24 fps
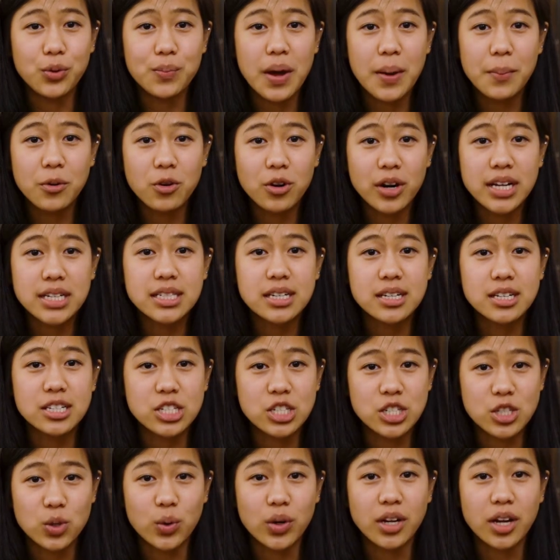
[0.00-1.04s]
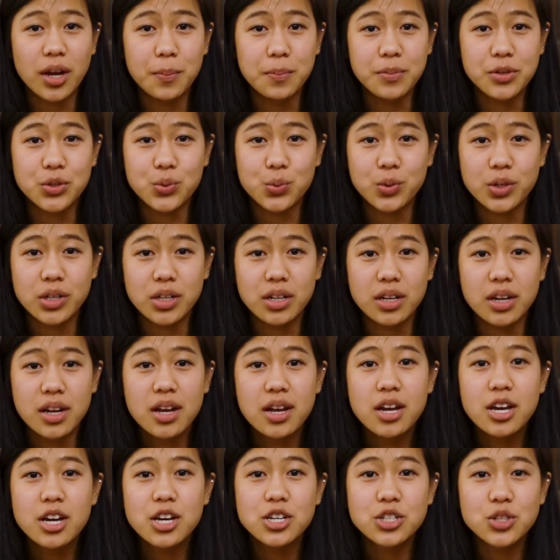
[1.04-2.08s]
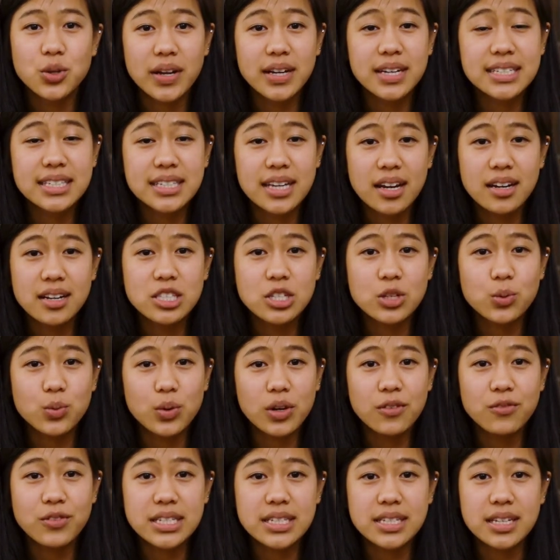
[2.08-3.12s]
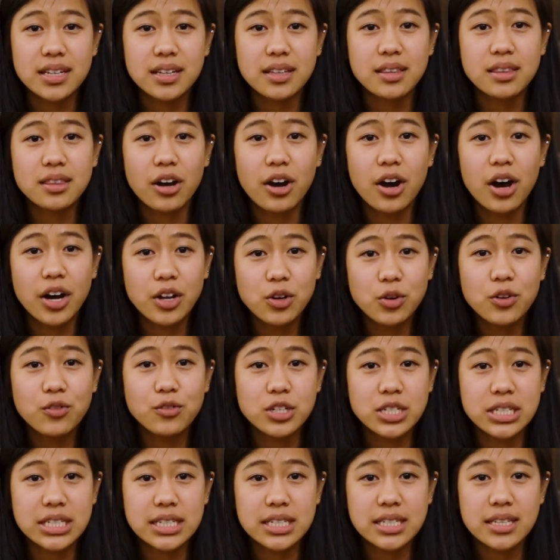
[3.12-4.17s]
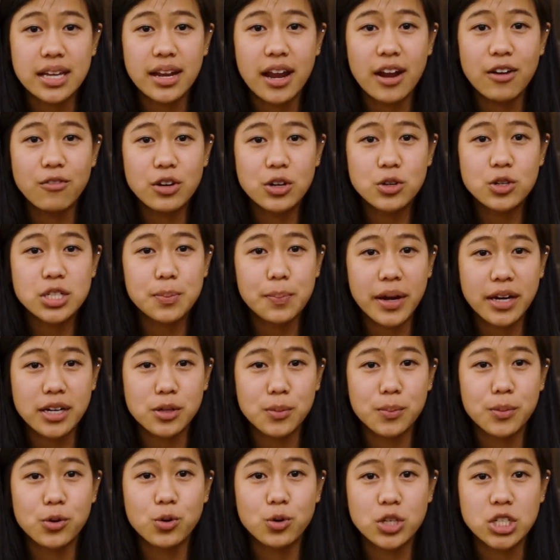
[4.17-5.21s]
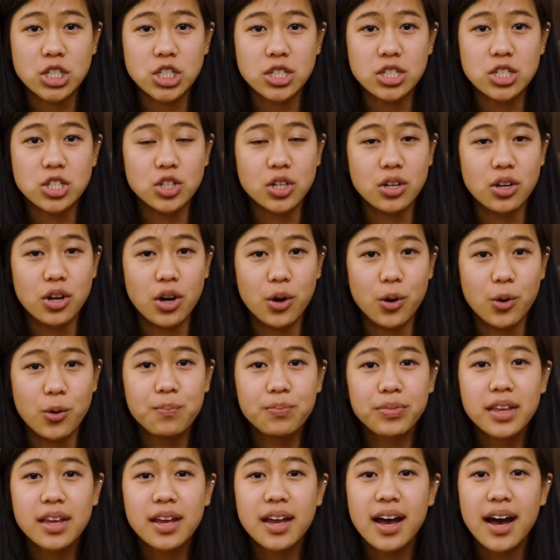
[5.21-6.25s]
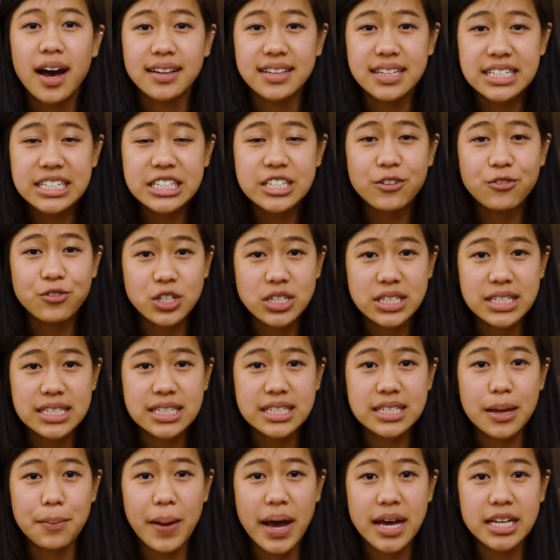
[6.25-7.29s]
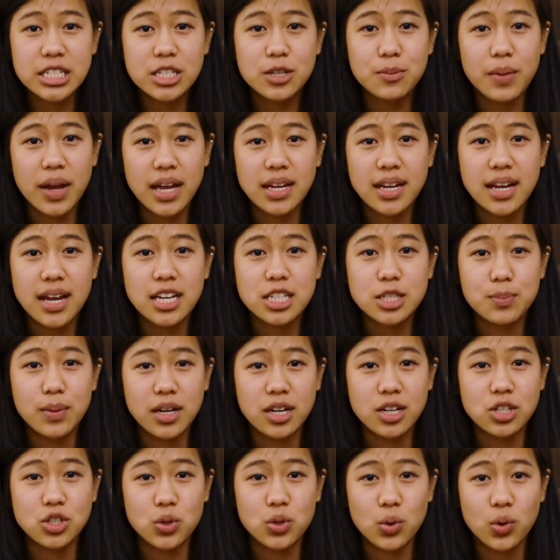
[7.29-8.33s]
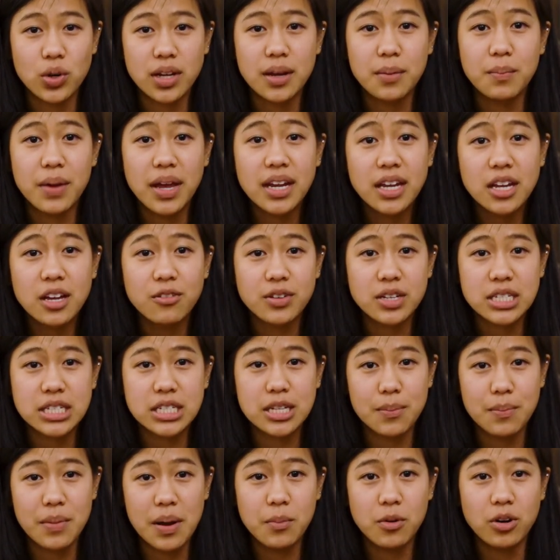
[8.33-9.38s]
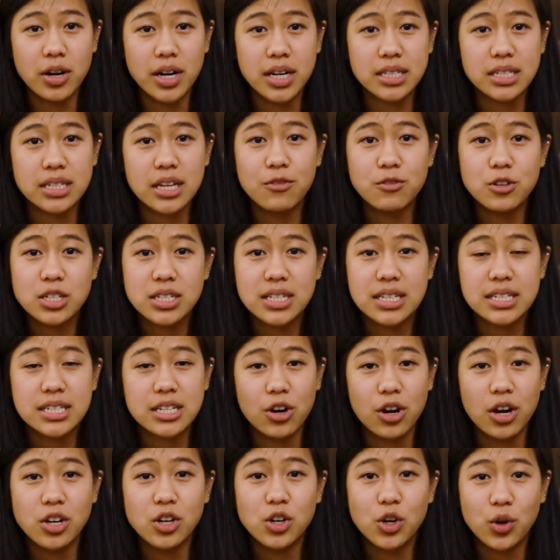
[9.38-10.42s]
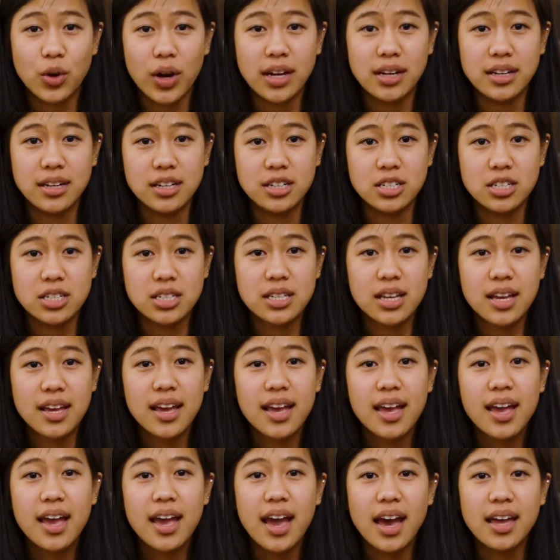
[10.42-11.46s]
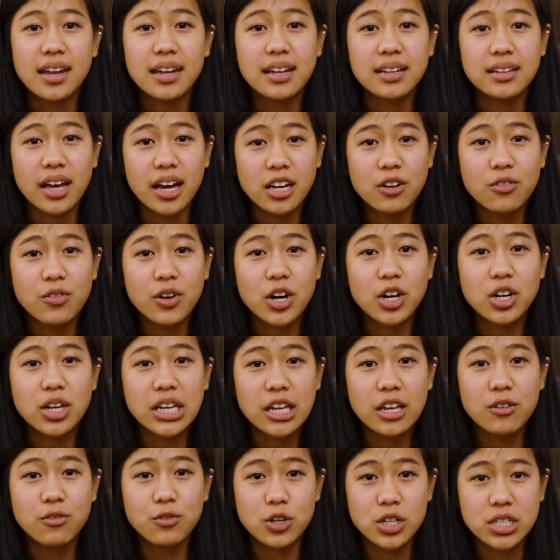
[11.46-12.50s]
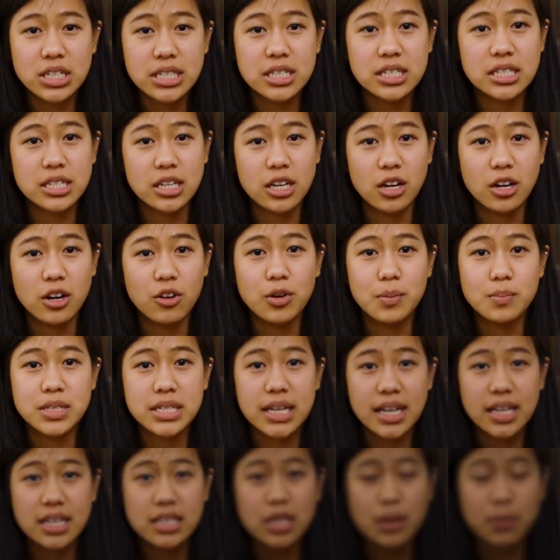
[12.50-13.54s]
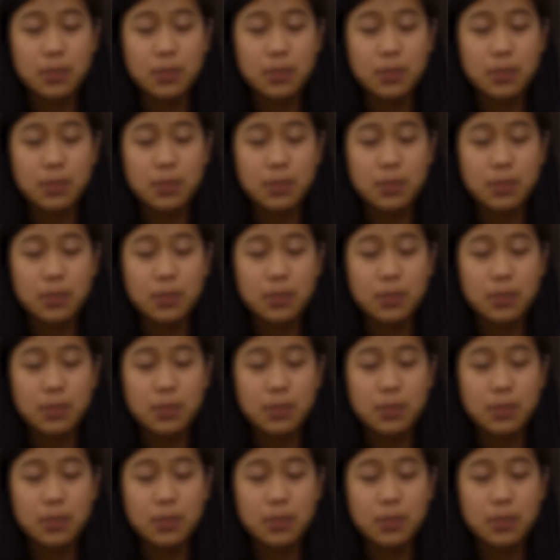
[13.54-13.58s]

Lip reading: through memorizing and storing up his word. So I decided to revisit the 100 verses that every respectable Christian should know, a list of verses that Pastor Manny has been exhorting many of us to memorize ever since our undergrad years. And in light of our key verse this year from 2